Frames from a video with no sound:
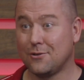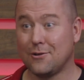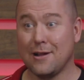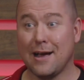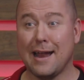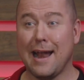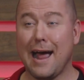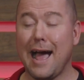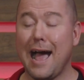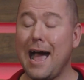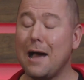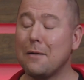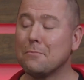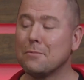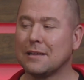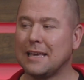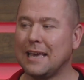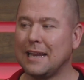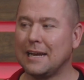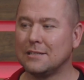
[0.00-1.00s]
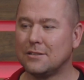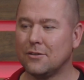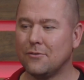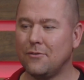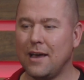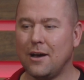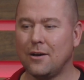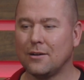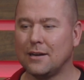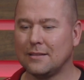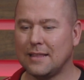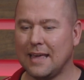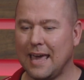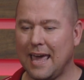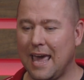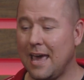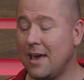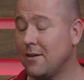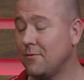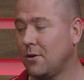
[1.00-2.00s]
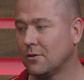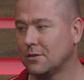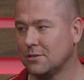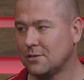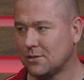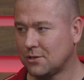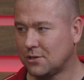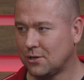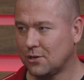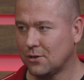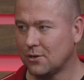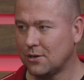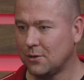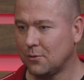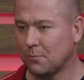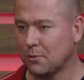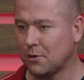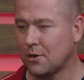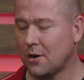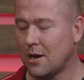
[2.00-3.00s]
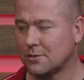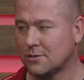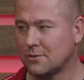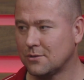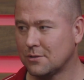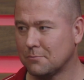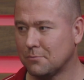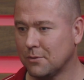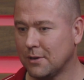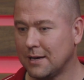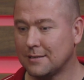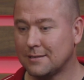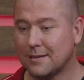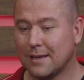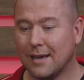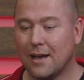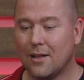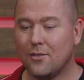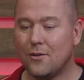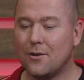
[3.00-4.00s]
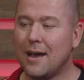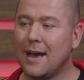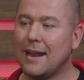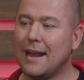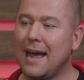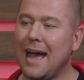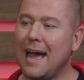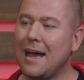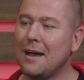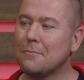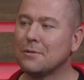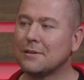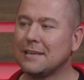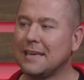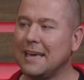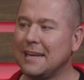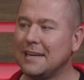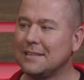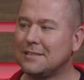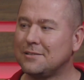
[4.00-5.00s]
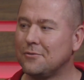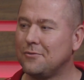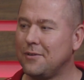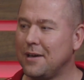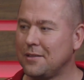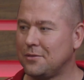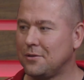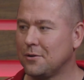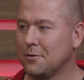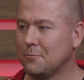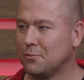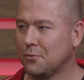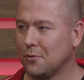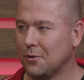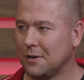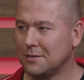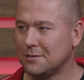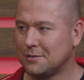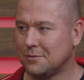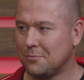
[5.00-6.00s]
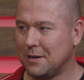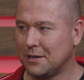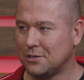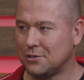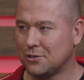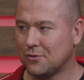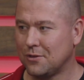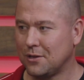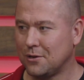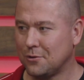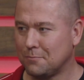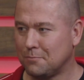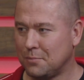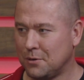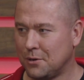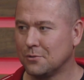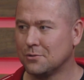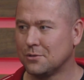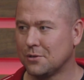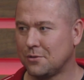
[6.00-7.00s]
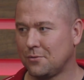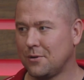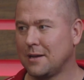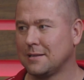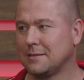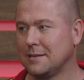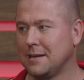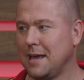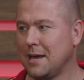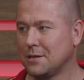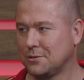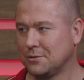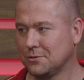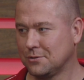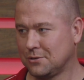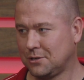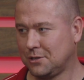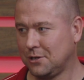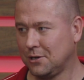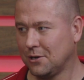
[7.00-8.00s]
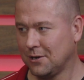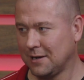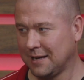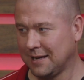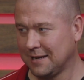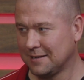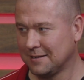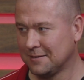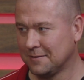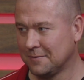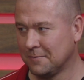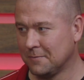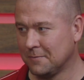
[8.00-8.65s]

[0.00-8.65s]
They're not obligated to validate they have all these security precautions in place. They're not obligated to vet their employees to make sure they don't pose a threat to national security.